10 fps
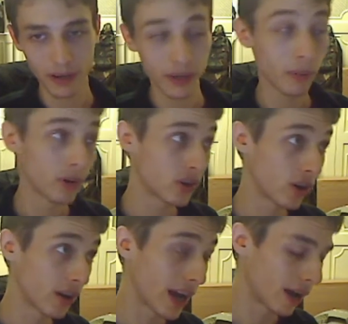were
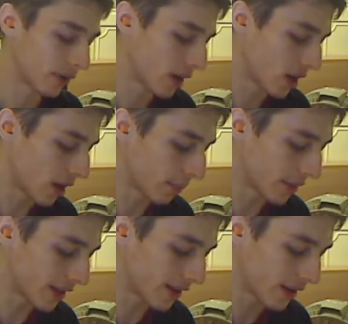churned out
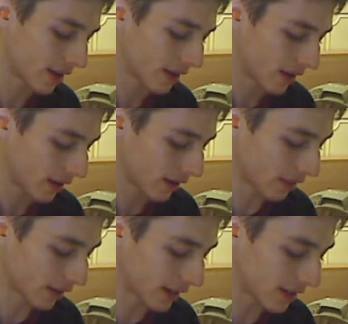amid the
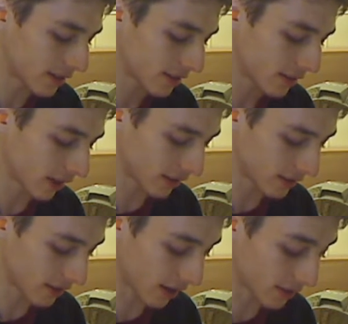late
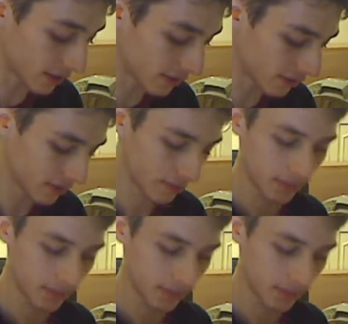1990s.